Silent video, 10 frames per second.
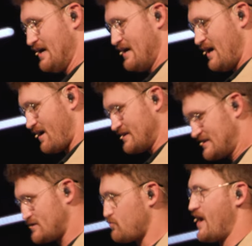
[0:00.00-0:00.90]
On a
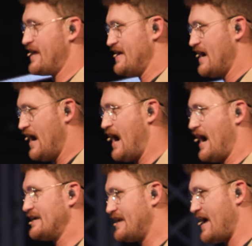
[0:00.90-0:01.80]
sweaty,
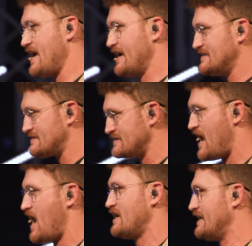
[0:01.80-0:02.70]
hot day, it is
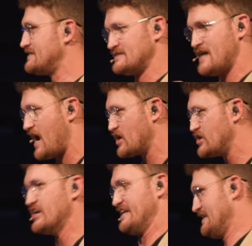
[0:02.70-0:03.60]
not, it's not
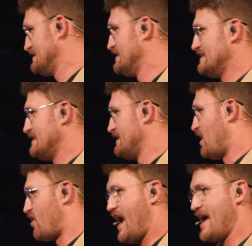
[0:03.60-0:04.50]
good,
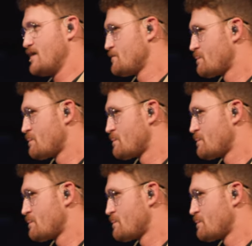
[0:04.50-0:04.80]
all right?